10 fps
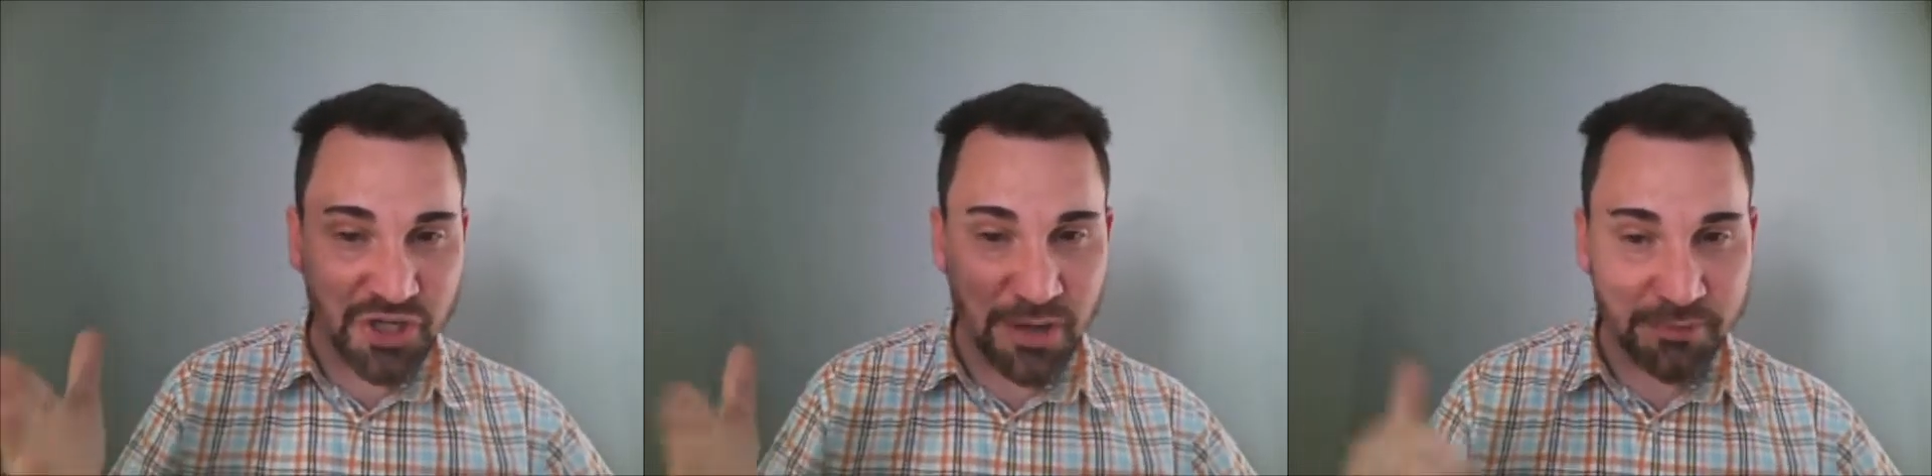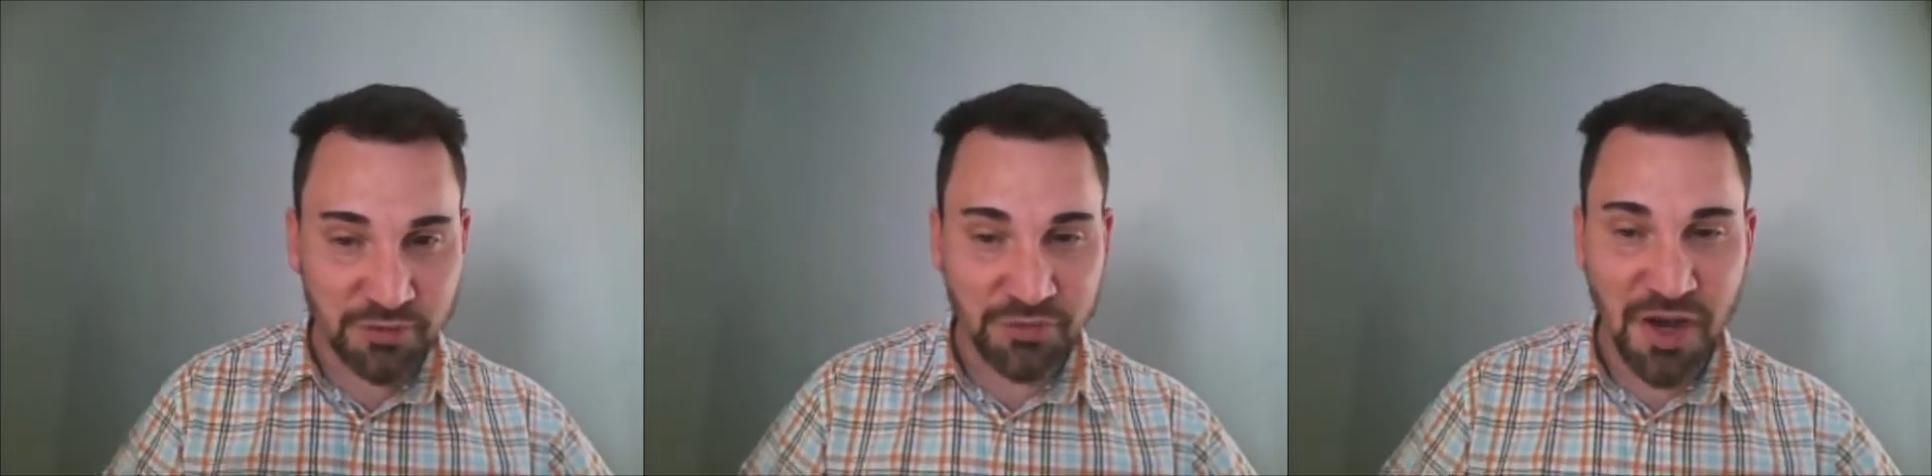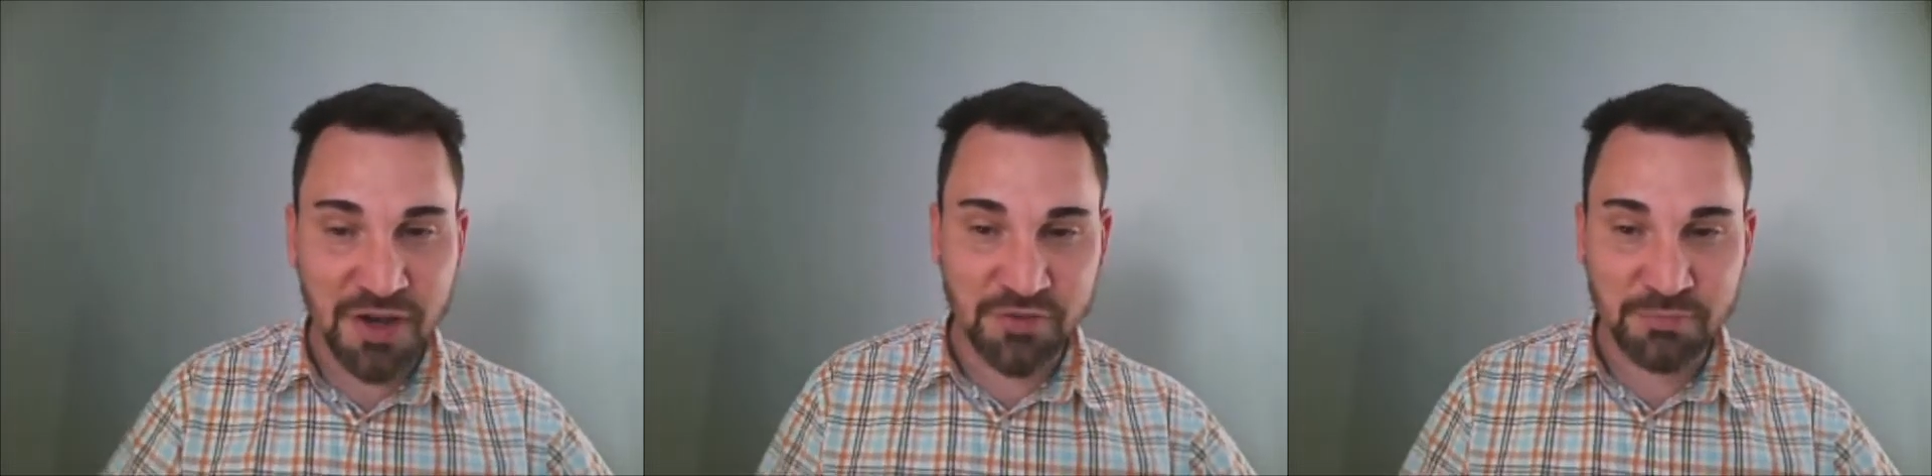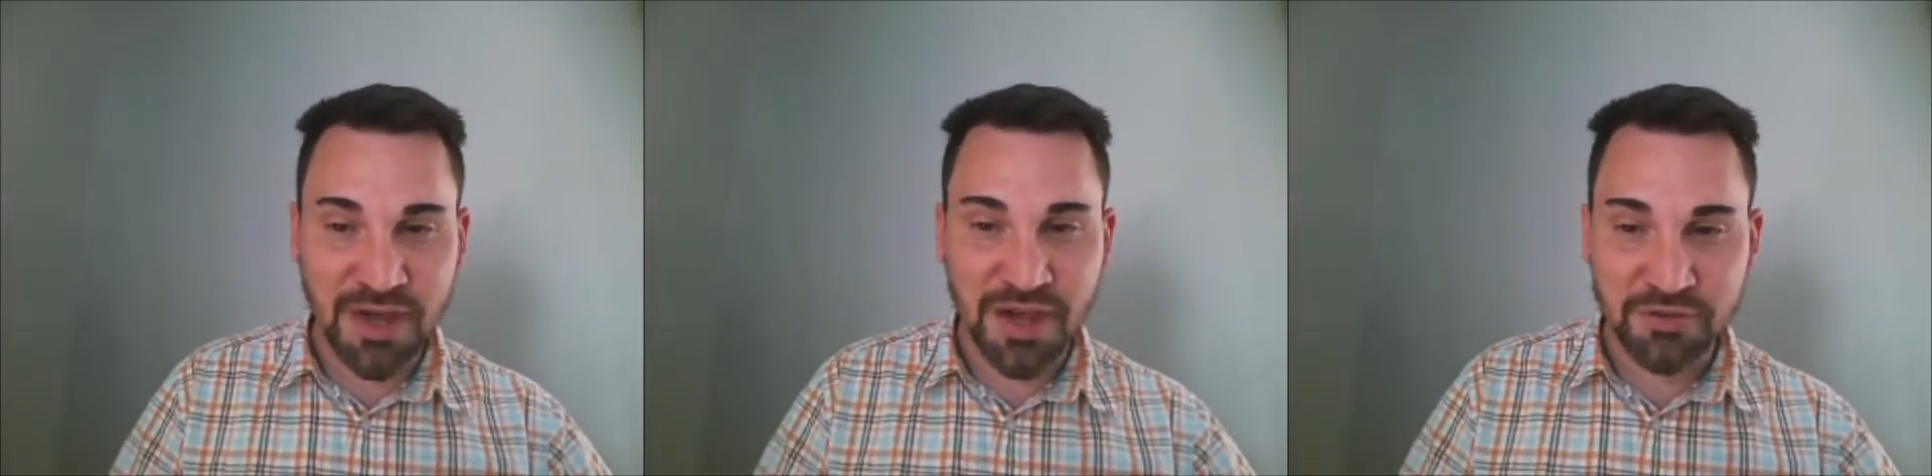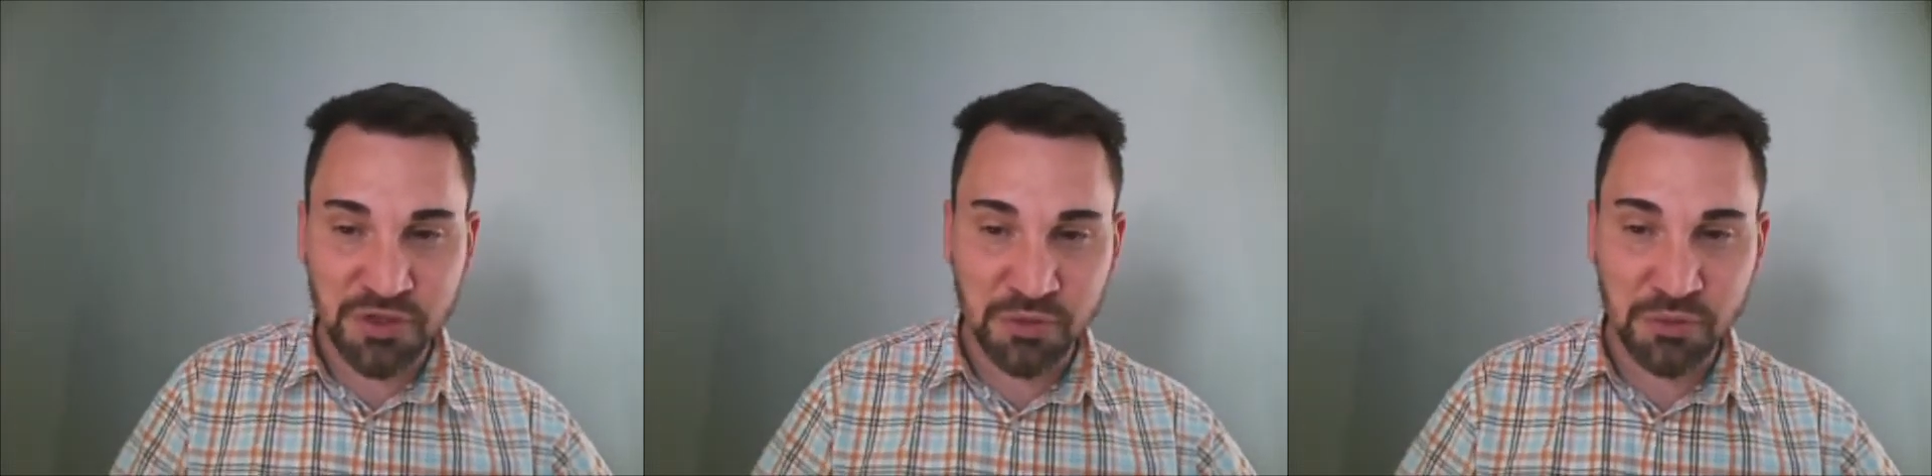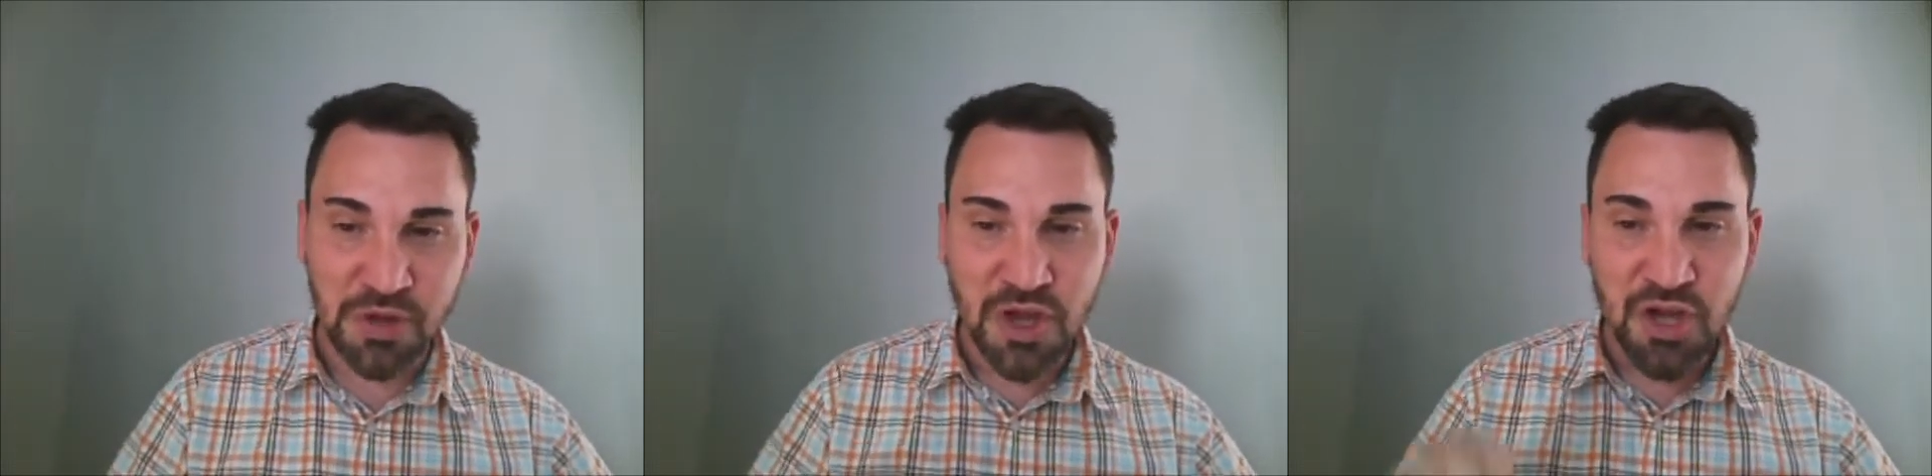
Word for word: chapter 5 of Matthew